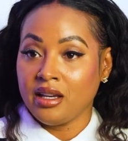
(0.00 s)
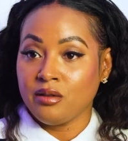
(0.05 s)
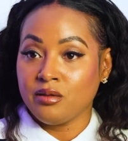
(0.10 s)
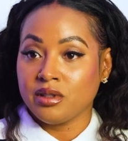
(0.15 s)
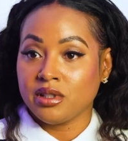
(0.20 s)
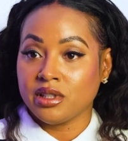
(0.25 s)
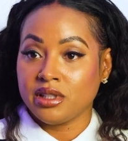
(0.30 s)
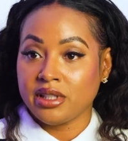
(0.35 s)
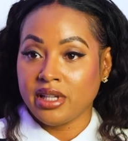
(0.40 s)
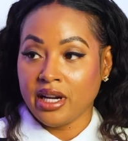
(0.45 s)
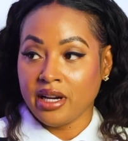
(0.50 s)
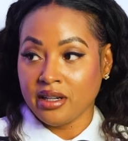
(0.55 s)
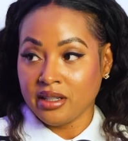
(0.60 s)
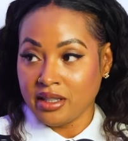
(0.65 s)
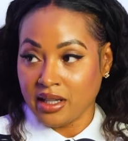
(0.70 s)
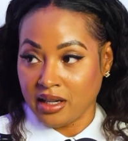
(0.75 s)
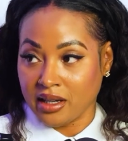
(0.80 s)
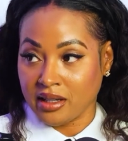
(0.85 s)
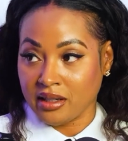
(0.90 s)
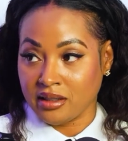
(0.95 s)
It was a tear
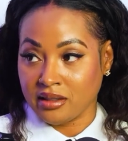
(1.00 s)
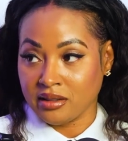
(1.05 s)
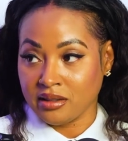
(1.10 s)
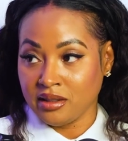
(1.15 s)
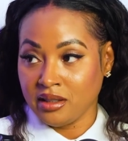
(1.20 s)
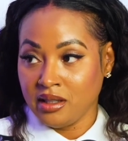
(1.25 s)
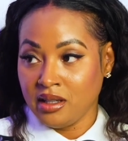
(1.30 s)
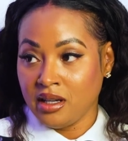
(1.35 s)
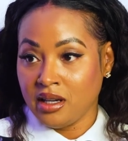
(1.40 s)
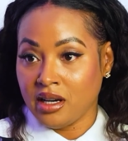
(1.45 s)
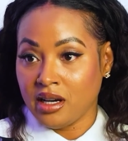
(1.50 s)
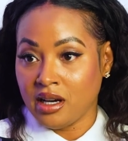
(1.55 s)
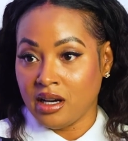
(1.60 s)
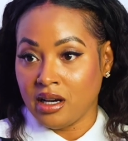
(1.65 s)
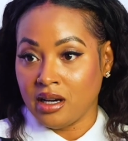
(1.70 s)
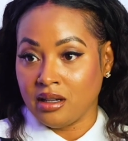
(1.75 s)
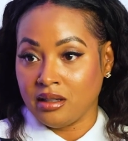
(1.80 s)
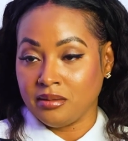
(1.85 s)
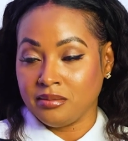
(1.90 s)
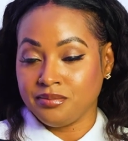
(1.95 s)
down.
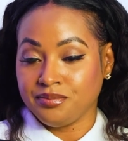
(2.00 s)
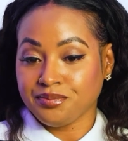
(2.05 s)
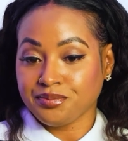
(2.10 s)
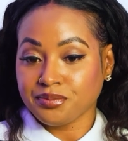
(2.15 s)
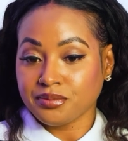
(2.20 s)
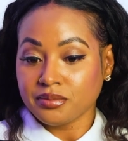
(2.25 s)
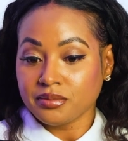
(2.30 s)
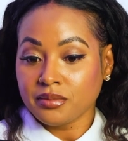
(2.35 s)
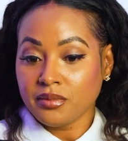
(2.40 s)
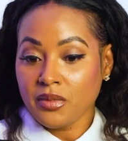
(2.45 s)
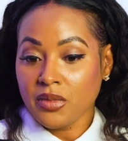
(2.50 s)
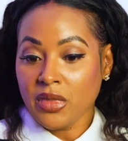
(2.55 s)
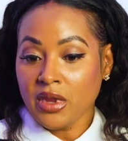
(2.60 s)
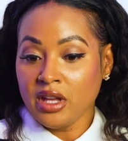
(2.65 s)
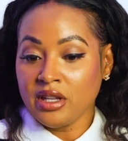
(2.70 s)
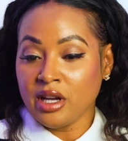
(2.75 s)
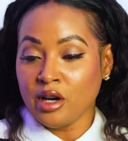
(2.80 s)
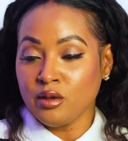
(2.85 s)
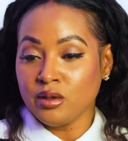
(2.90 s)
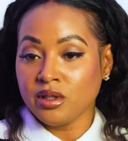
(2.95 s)

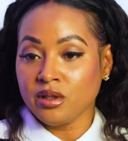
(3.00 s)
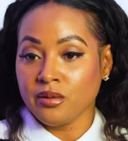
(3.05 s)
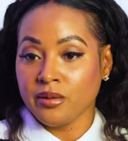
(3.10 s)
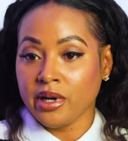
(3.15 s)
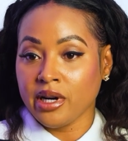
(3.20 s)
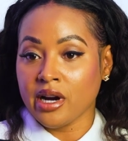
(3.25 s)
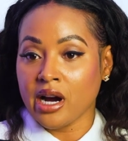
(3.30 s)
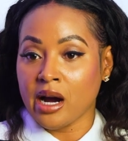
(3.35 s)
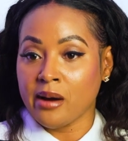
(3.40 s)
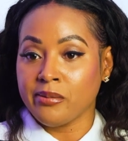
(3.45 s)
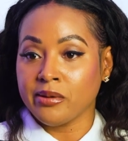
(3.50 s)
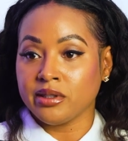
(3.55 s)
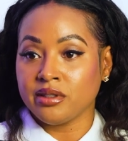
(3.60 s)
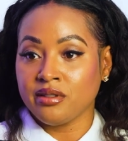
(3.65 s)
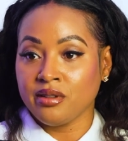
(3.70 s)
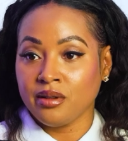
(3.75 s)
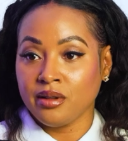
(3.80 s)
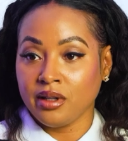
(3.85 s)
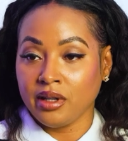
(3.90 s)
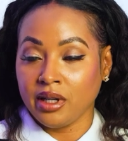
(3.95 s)
That was a rare
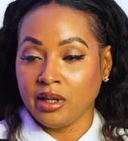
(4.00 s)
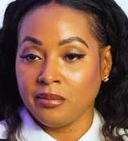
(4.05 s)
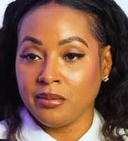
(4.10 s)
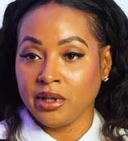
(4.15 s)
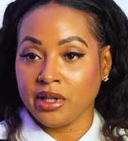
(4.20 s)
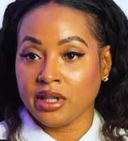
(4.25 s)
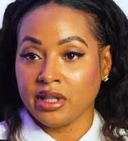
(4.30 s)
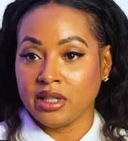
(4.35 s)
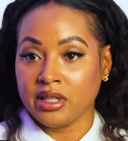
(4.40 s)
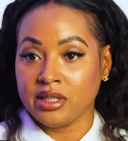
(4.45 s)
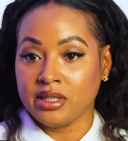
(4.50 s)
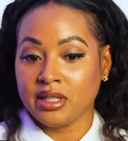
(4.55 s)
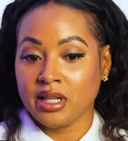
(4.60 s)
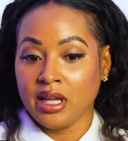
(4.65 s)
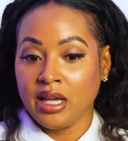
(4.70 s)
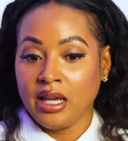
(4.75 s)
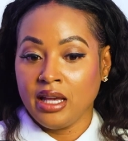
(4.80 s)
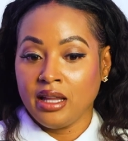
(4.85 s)
opportunity because